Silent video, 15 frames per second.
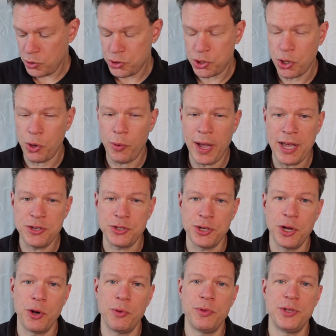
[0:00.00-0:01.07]
So as you
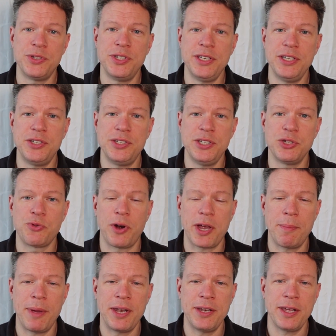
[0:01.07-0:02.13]
know, the CDC is
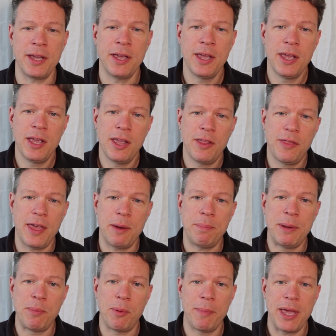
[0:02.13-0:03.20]
recommending that
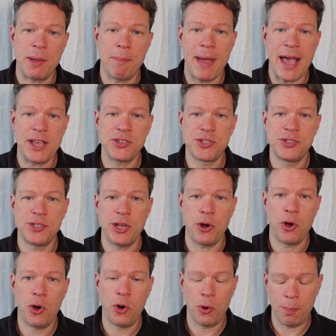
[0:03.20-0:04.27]
people make masks at
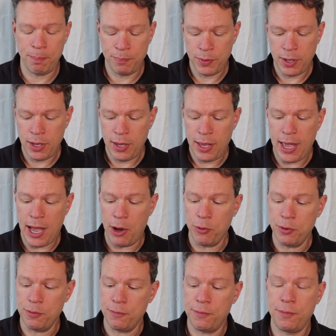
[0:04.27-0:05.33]
home
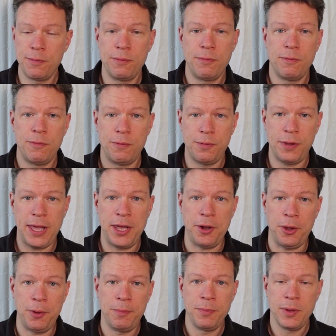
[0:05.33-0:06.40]
out of
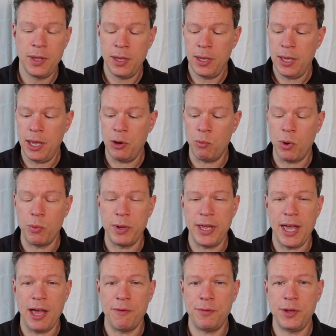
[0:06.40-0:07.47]
flannel, and what we
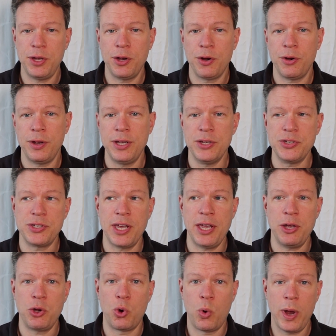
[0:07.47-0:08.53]
have here is
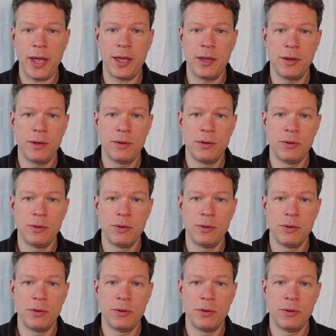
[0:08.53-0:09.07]
a quick,